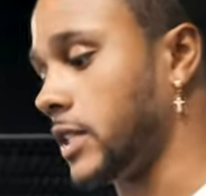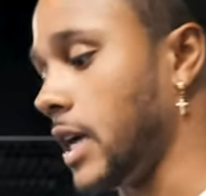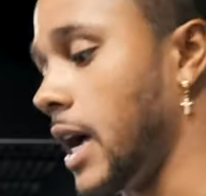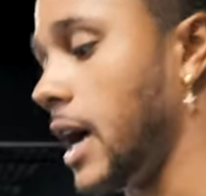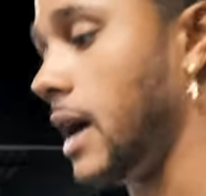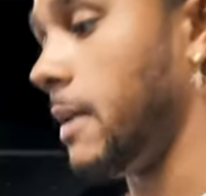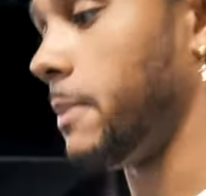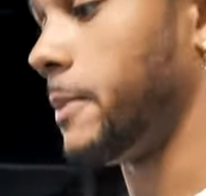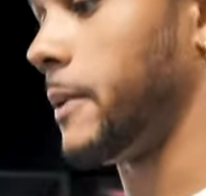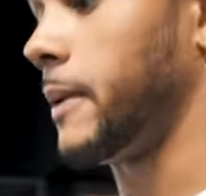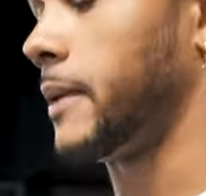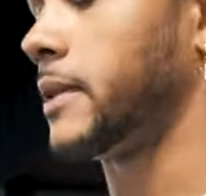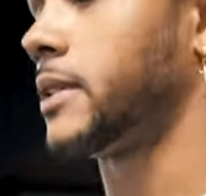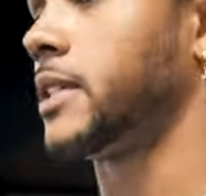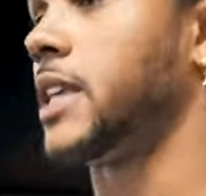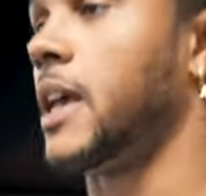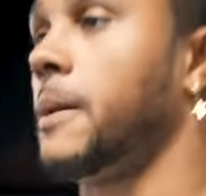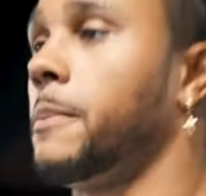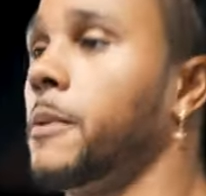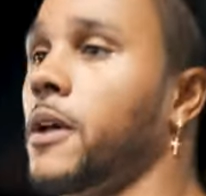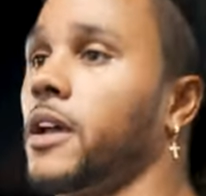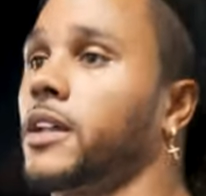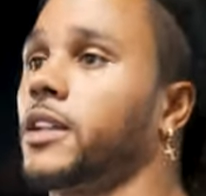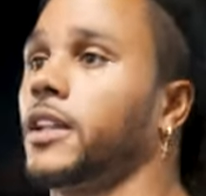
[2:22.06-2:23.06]
up.
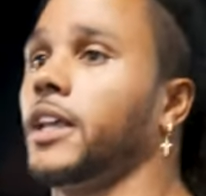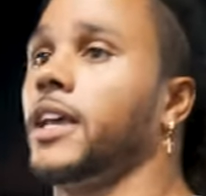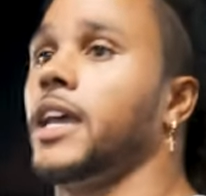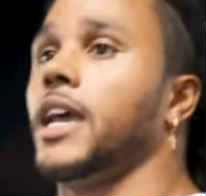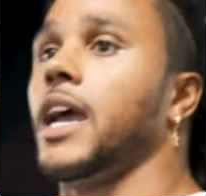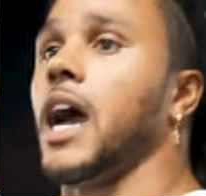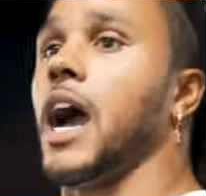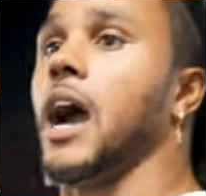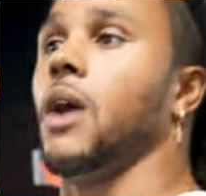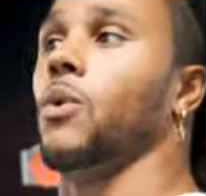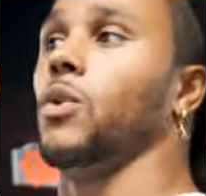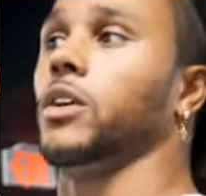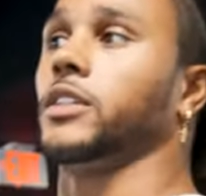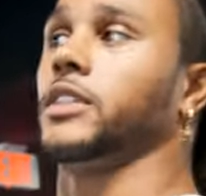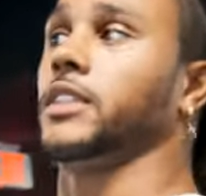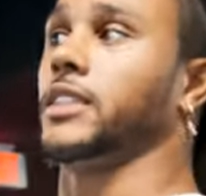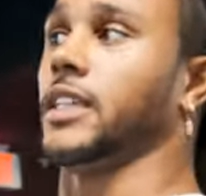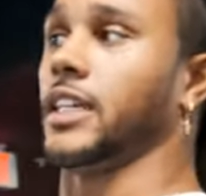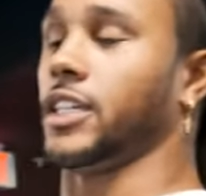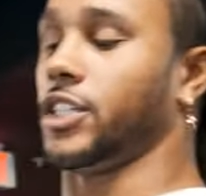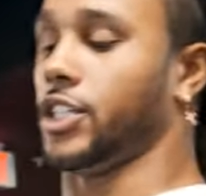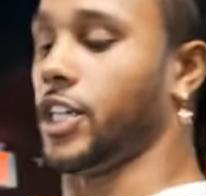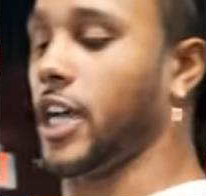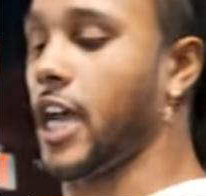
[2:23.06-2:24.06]
Typically, I would
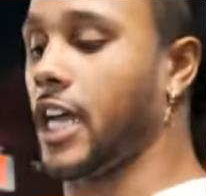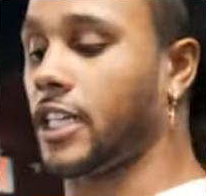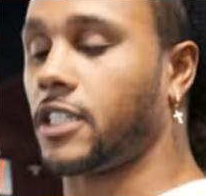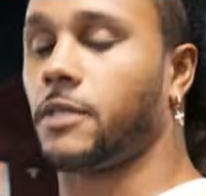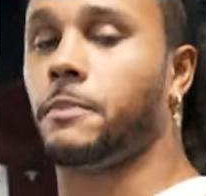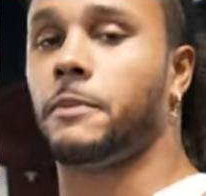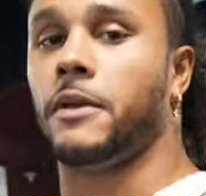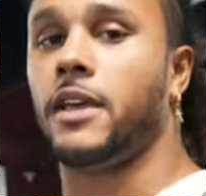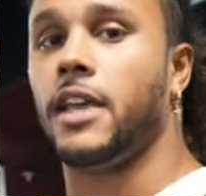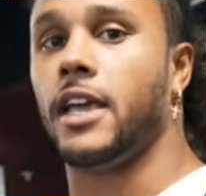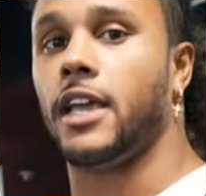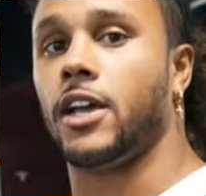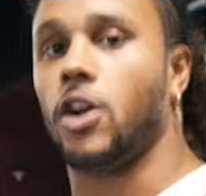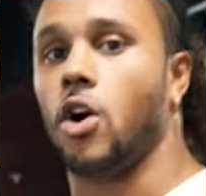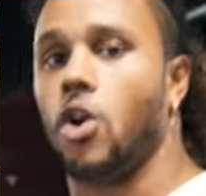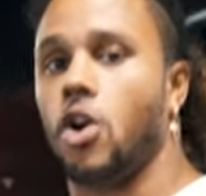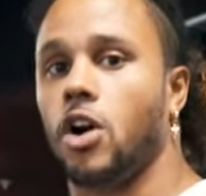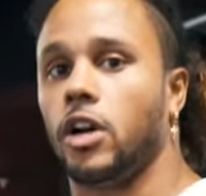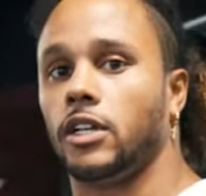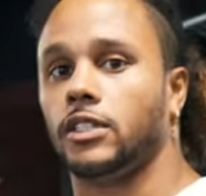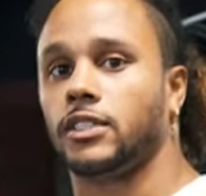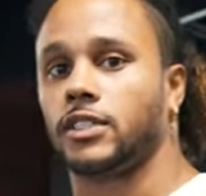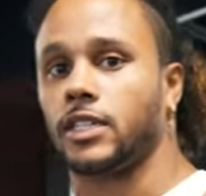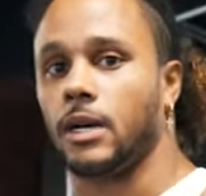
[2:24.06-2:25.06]
suggest being
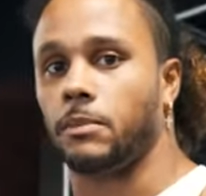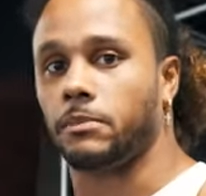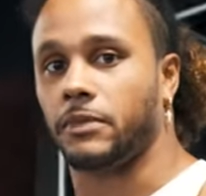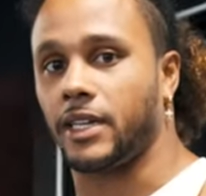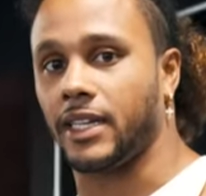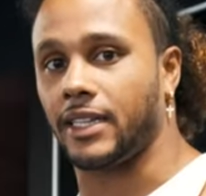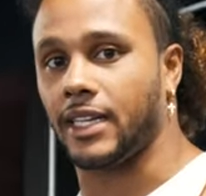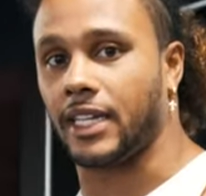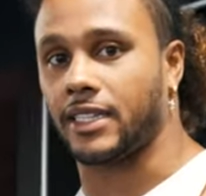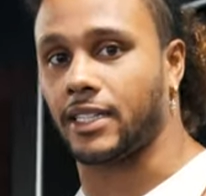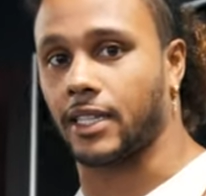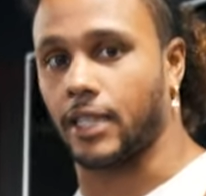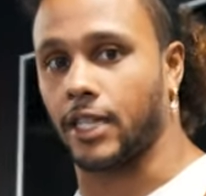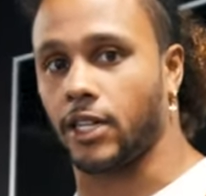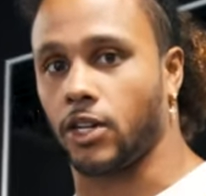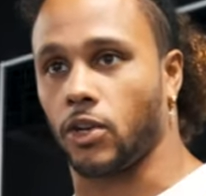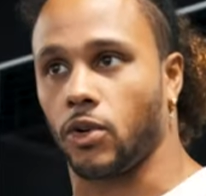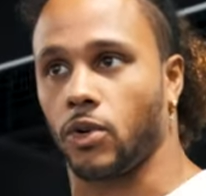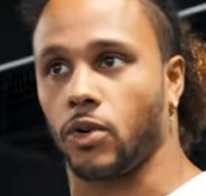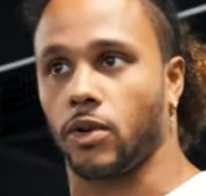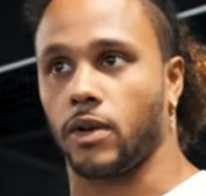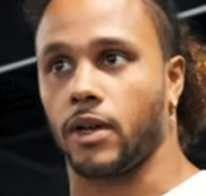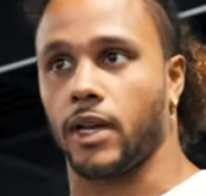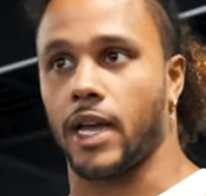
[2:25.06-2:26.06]
on something that's a little
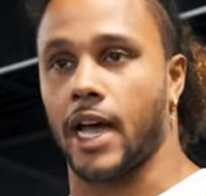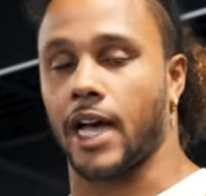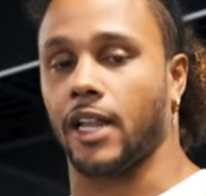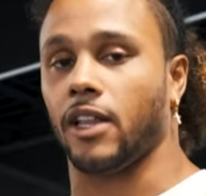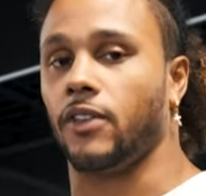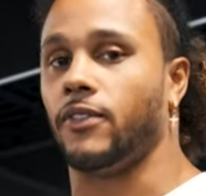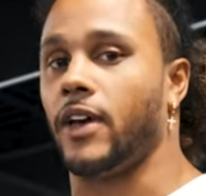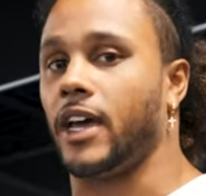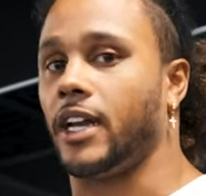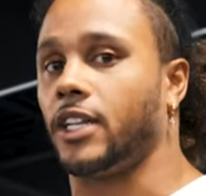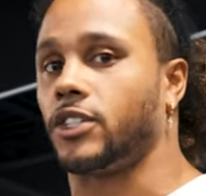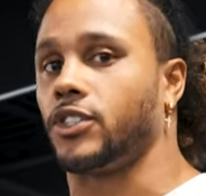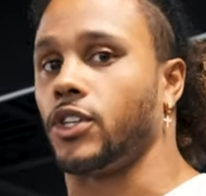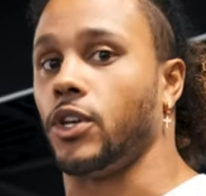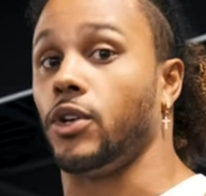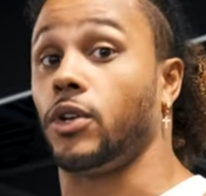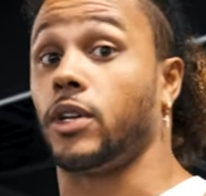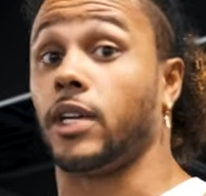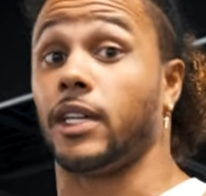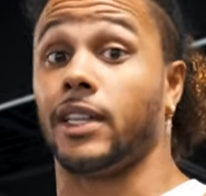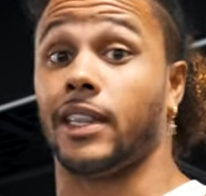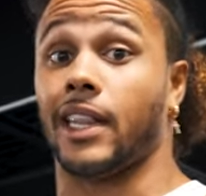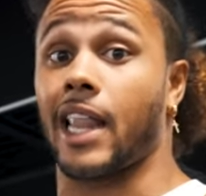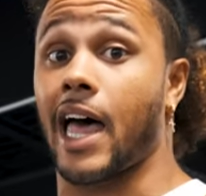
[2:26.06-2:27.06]
elevated so you
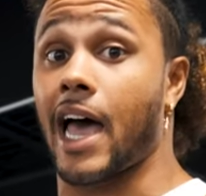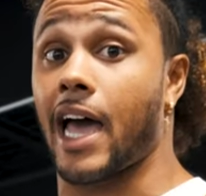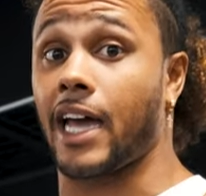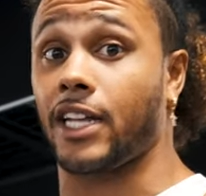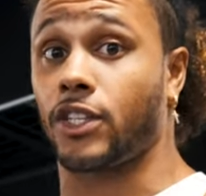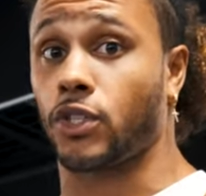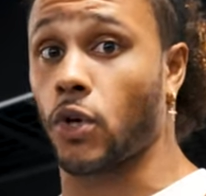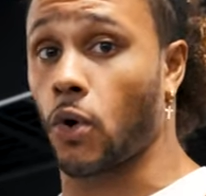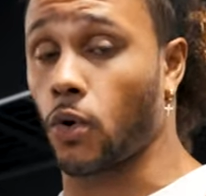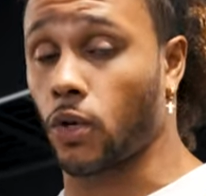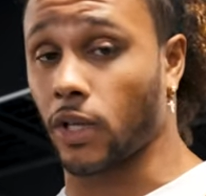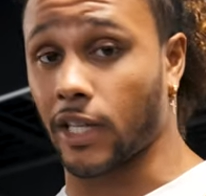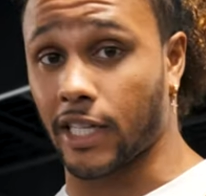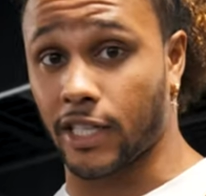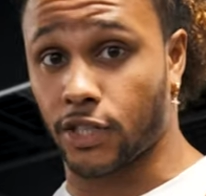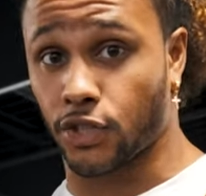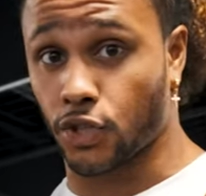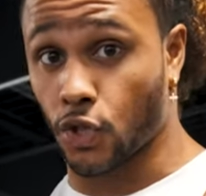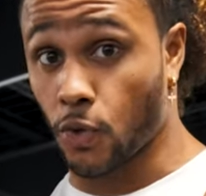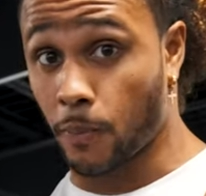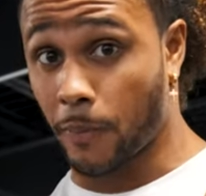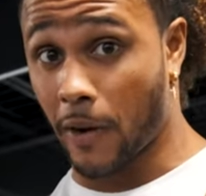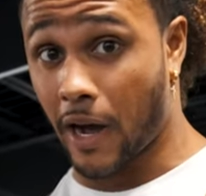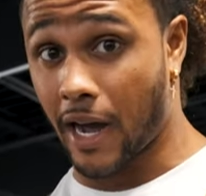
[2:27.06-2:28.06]
can lie totally
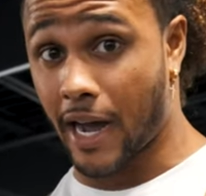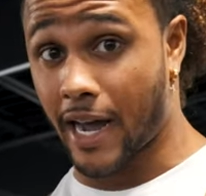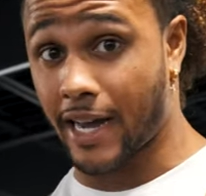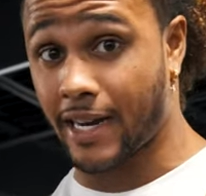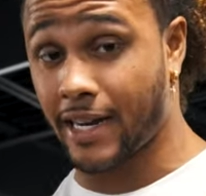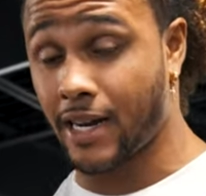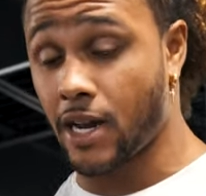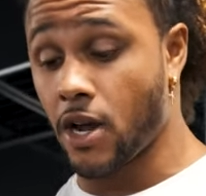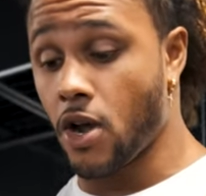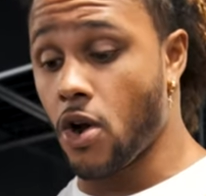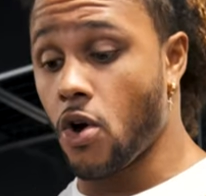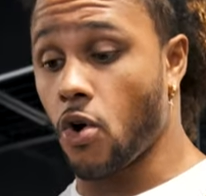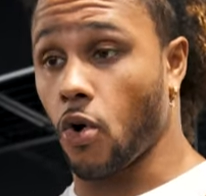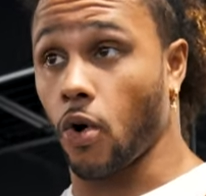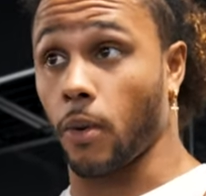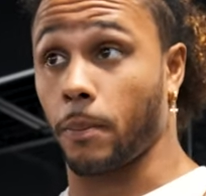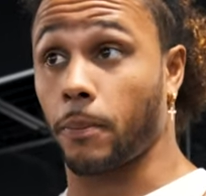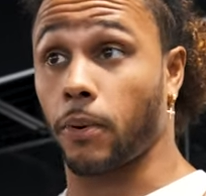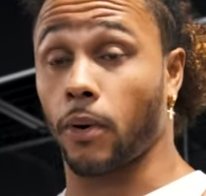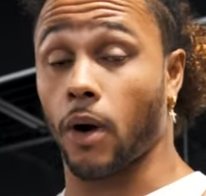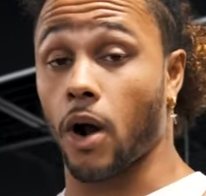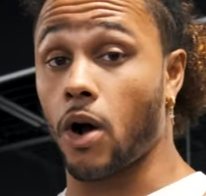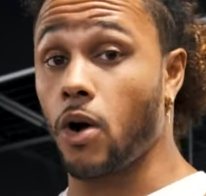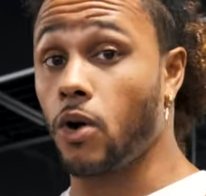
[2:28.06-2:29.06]
supine or
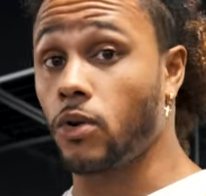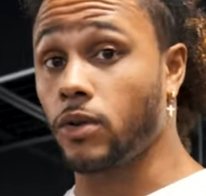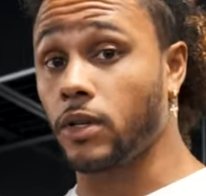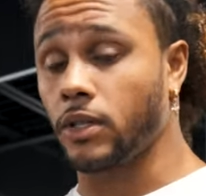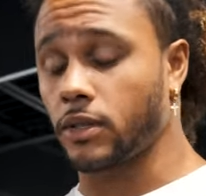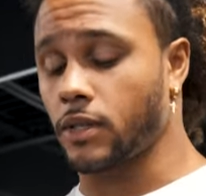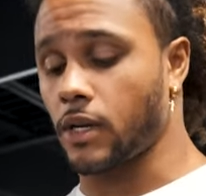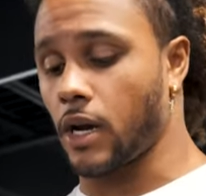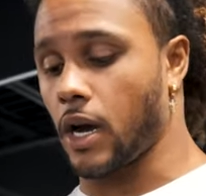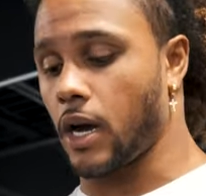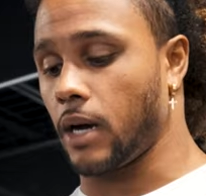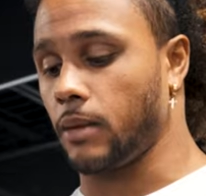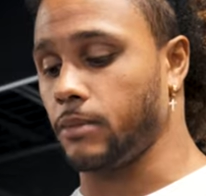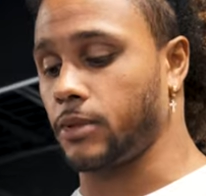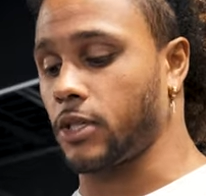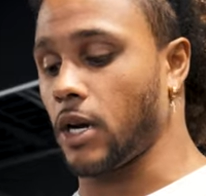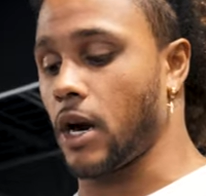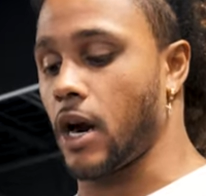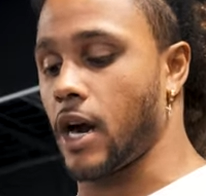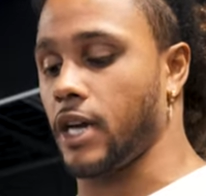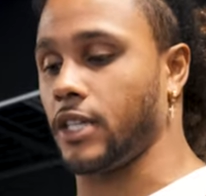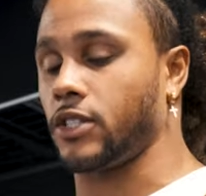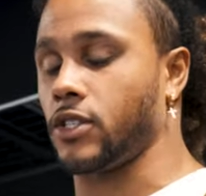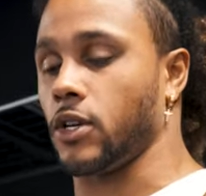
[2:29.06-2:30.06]
prone, um,
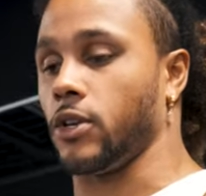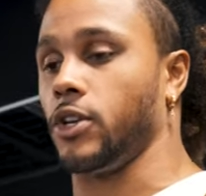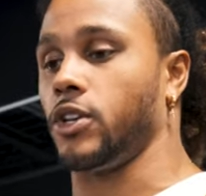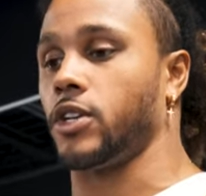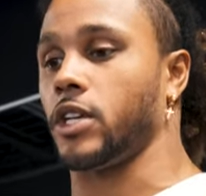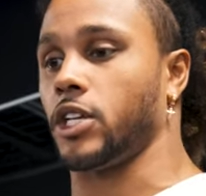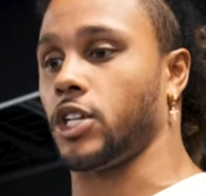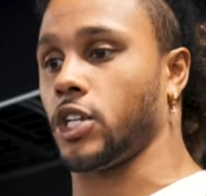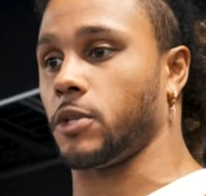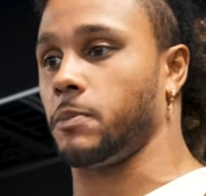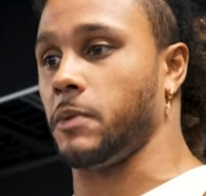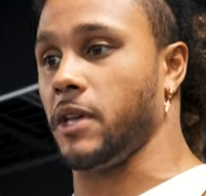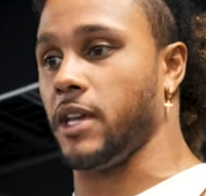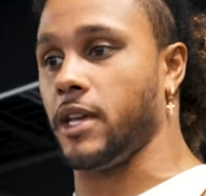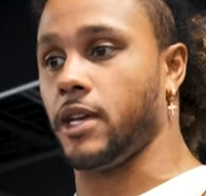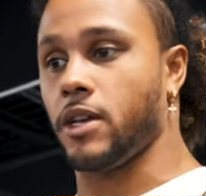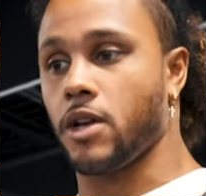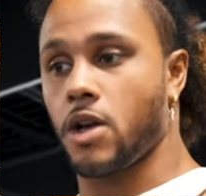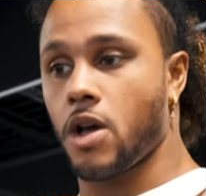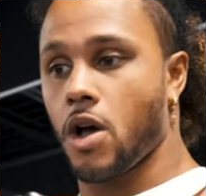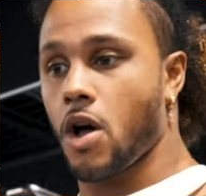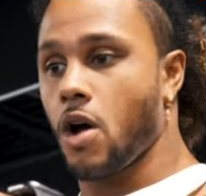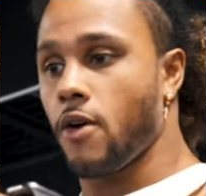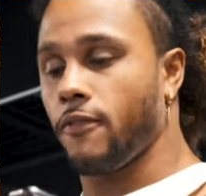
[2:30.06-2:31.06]
sorry, so you could just be
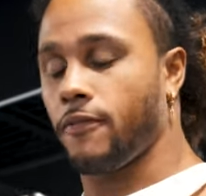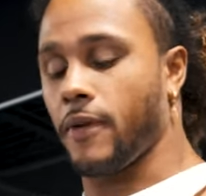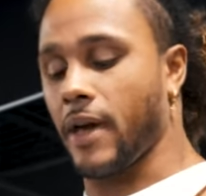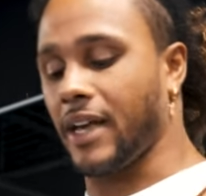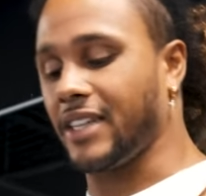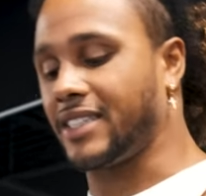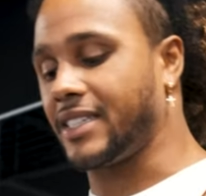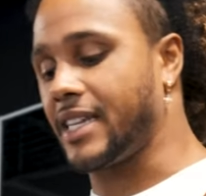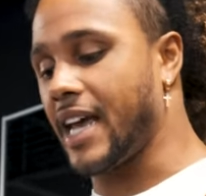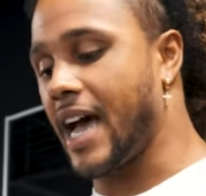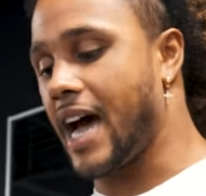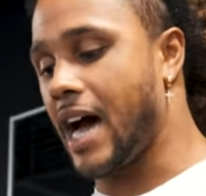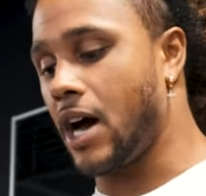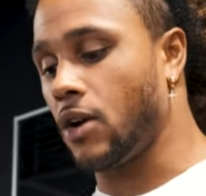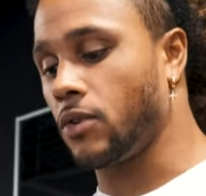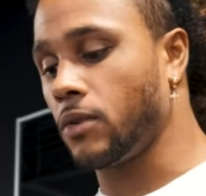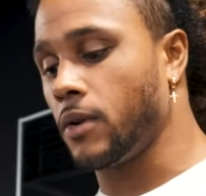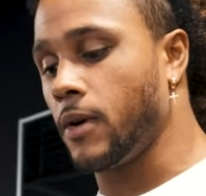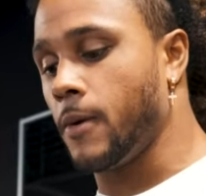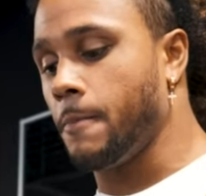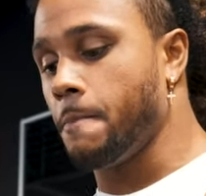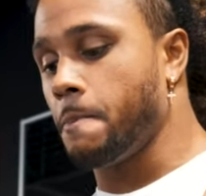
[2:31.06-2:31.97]
face down.